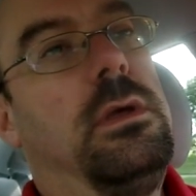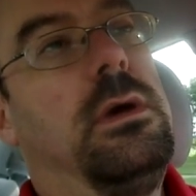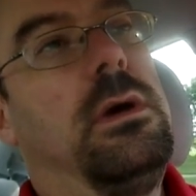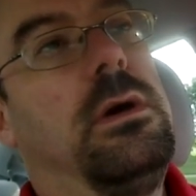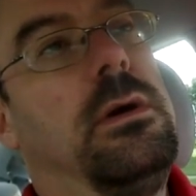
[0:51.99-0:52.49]

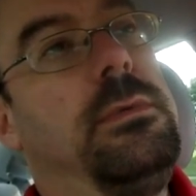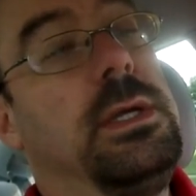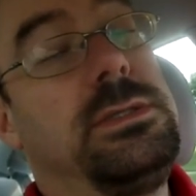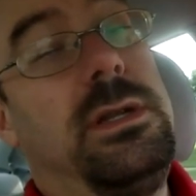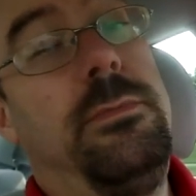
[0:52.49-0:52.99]
Um,
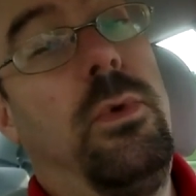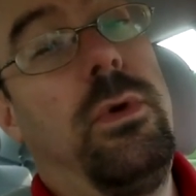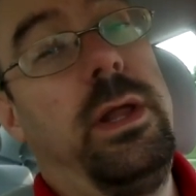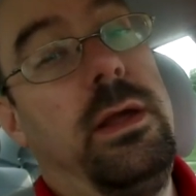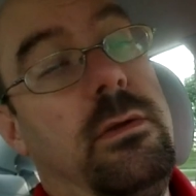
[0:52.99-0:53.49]
yesterday
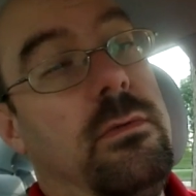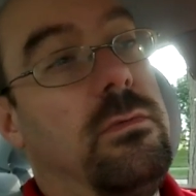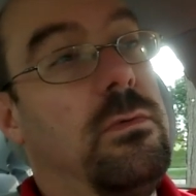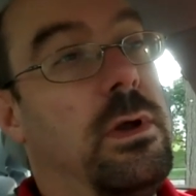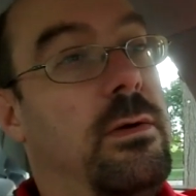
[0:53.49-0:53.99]
morning,
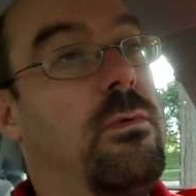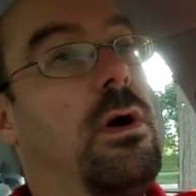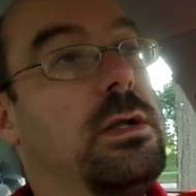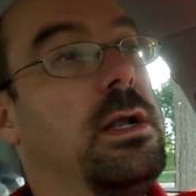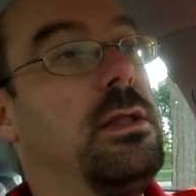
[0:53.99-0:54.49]
when I
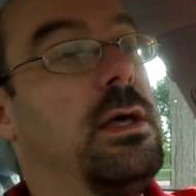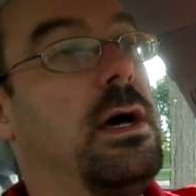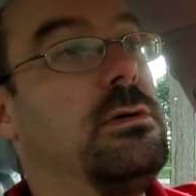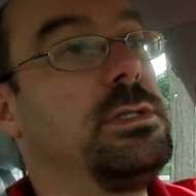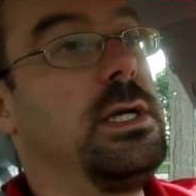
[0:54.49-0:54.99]
walked out of the
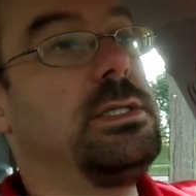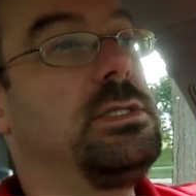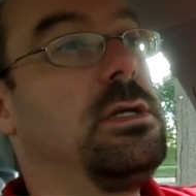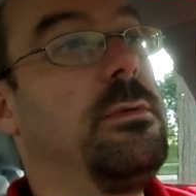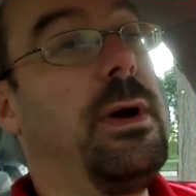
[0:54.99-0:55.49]
house, I got
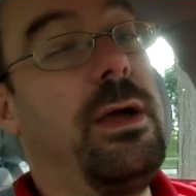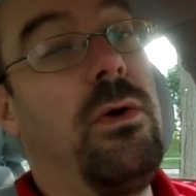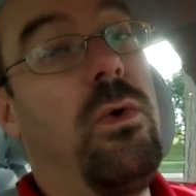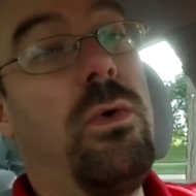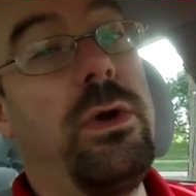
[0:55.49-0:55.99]
stung by a
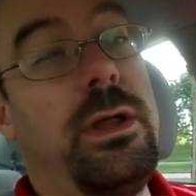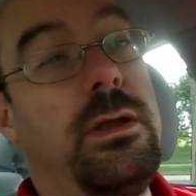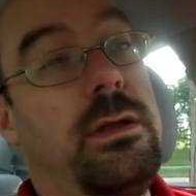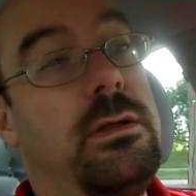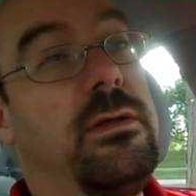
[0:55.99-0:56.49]
hornet.
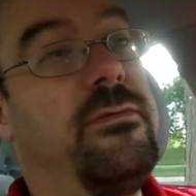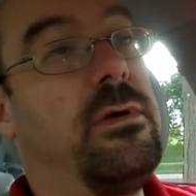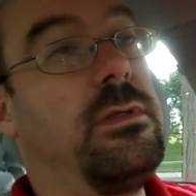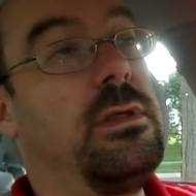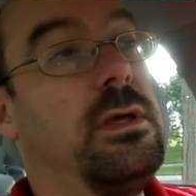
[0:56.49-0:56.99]
Of
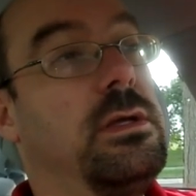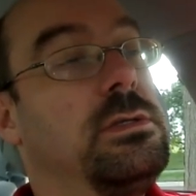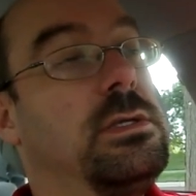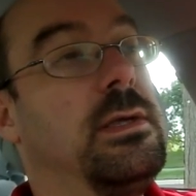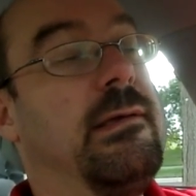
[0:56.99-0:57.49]
all
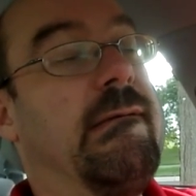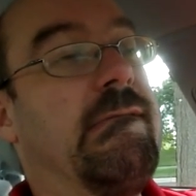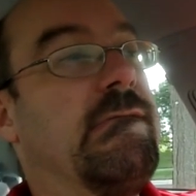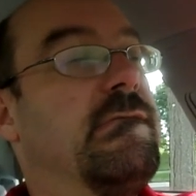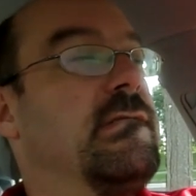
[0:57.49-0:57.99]
things.
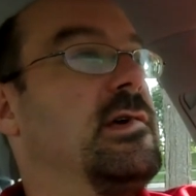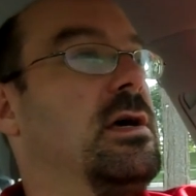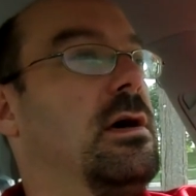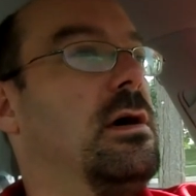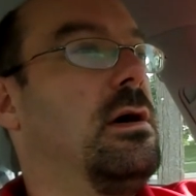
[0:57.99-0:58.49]

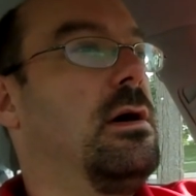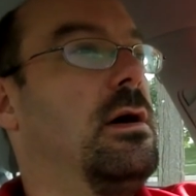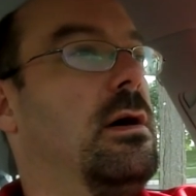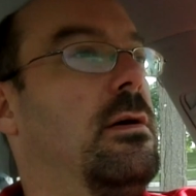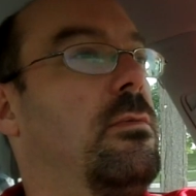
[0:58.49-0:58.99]

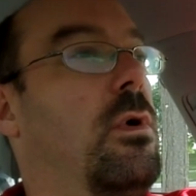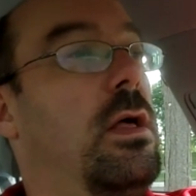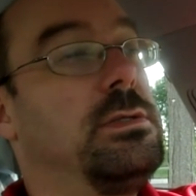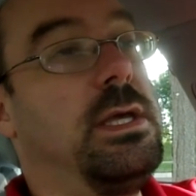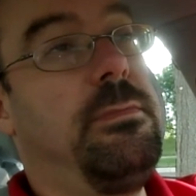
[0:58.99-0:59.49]
Um, while
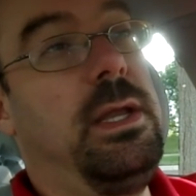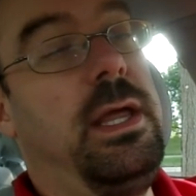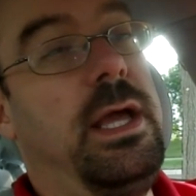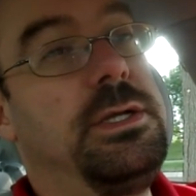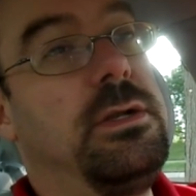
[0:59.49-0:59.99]
I was at
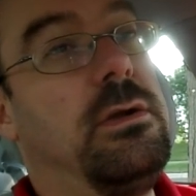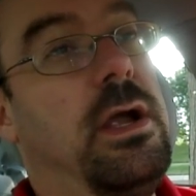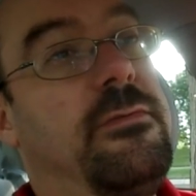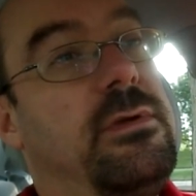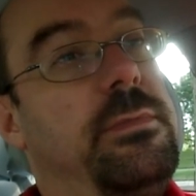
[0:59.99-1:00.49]
mediation or
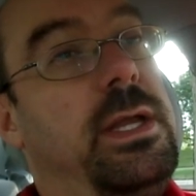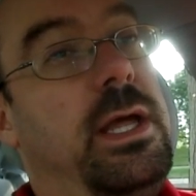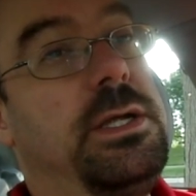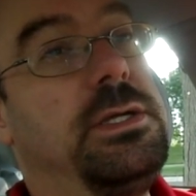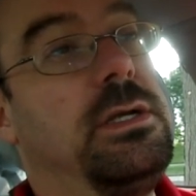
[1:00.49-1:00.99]
after
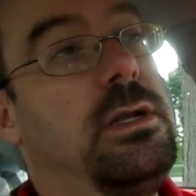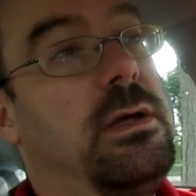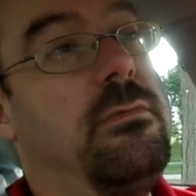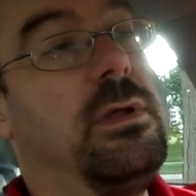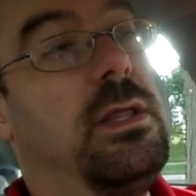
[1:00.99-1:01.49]
mediation, I
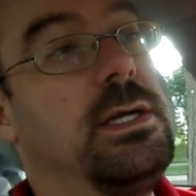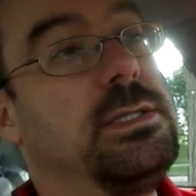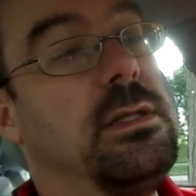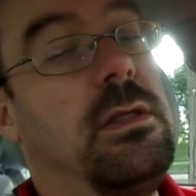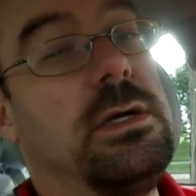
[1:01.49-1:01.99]
realized
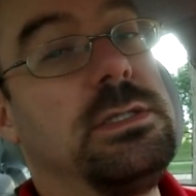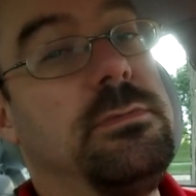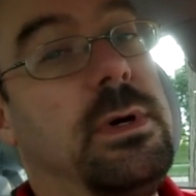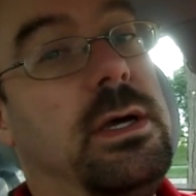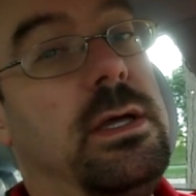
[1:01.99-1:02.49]
I lost
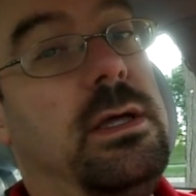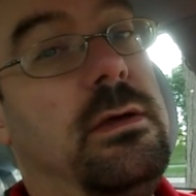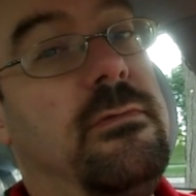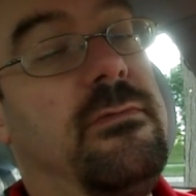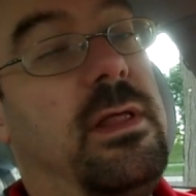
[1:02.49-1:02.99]
my
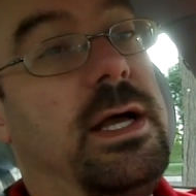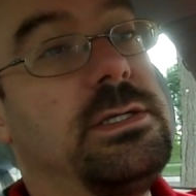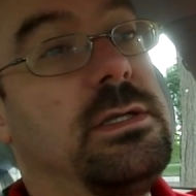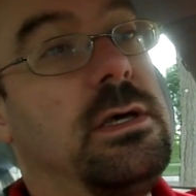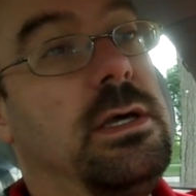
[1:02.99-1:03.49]

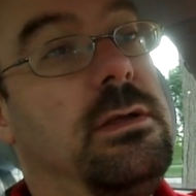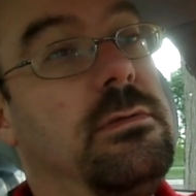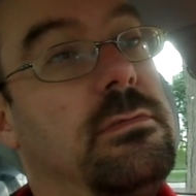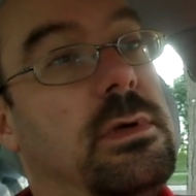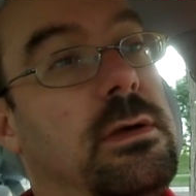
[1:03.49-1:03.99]
flashlight,
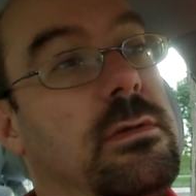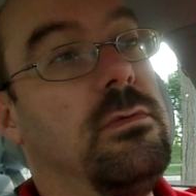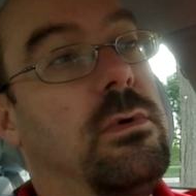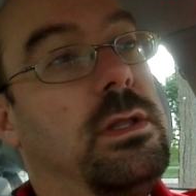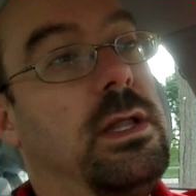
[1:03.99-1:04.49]
like
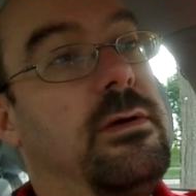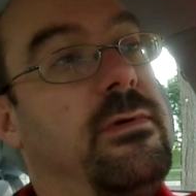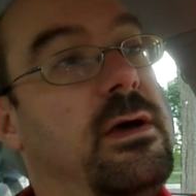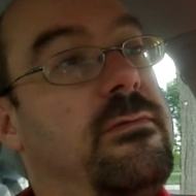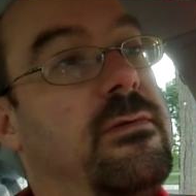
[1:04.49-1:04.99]
one that I've
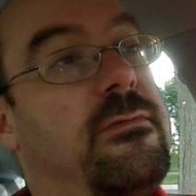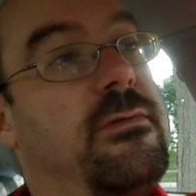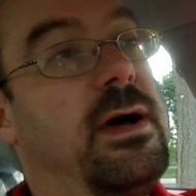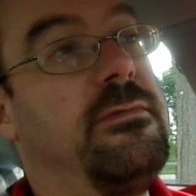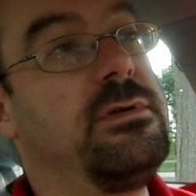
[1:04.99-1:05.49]
had for
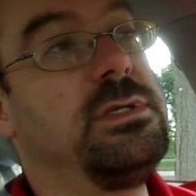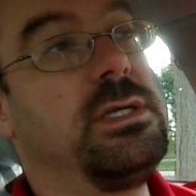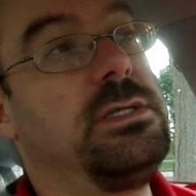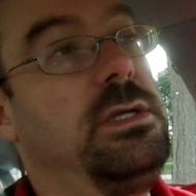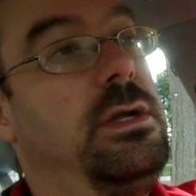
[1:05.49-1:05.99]
five or
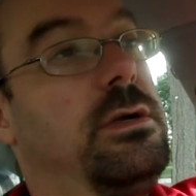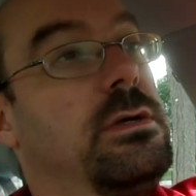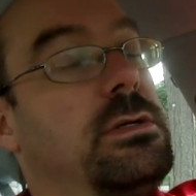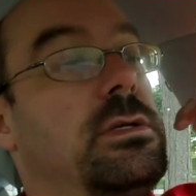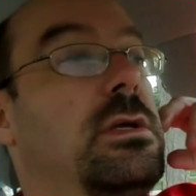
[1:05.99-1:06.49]
six
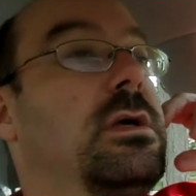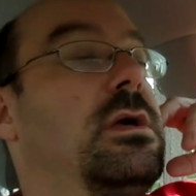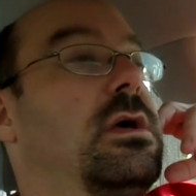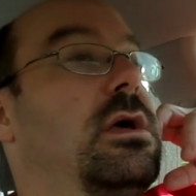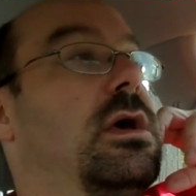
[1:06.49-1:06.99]
years.
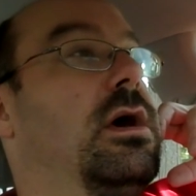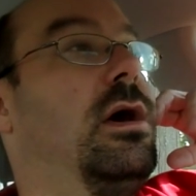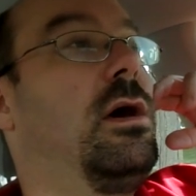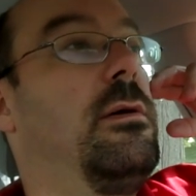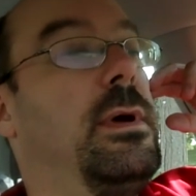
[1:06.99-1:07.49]

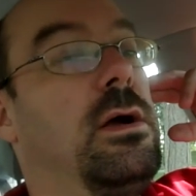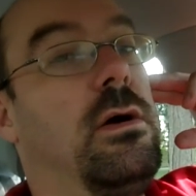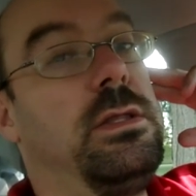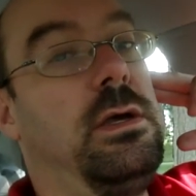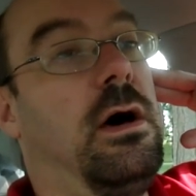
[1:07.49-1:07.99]
Um, I
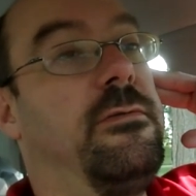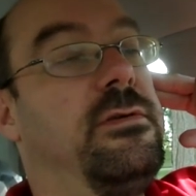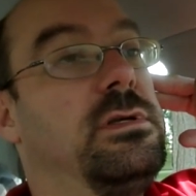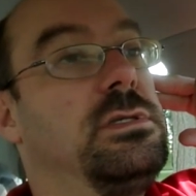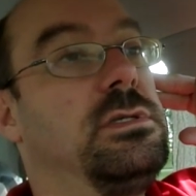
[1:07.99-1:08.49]
called the
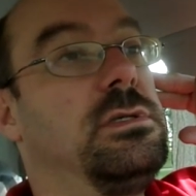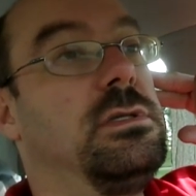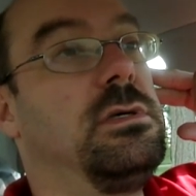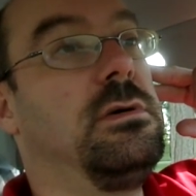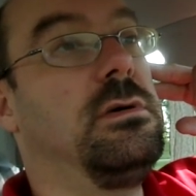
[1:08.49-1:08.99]
office,
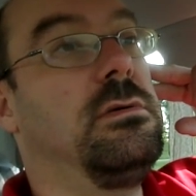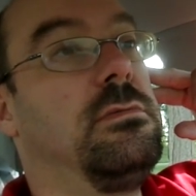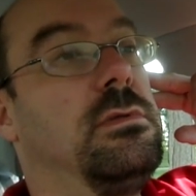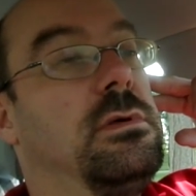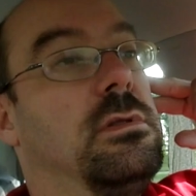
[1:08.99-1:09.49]
the
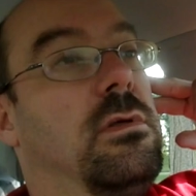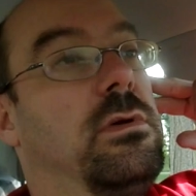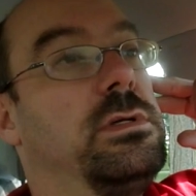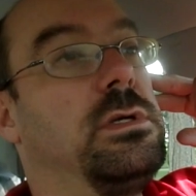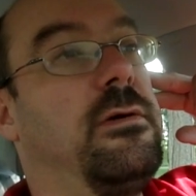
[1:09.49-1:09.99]
the
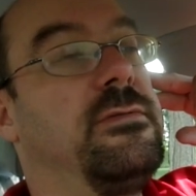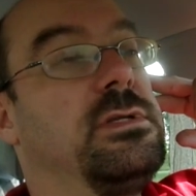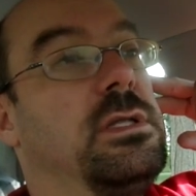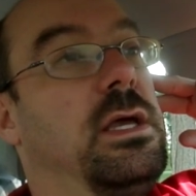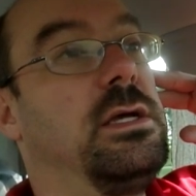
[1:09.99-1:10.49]
lawyer's office,
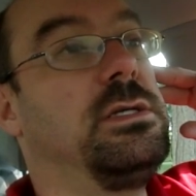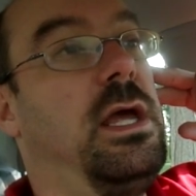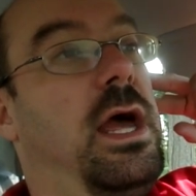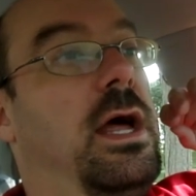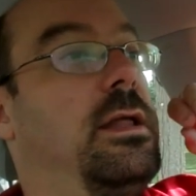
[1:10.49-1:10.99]
and they actually
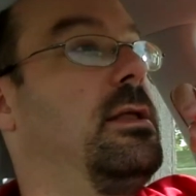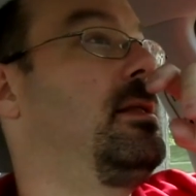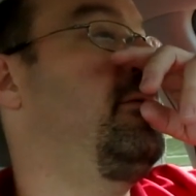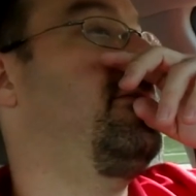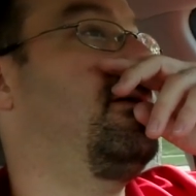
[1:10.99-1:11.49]
had it.
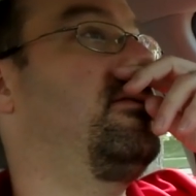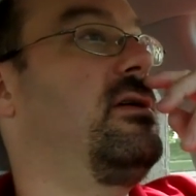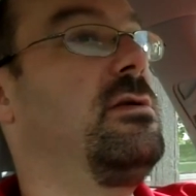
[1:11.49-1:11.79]
They found it.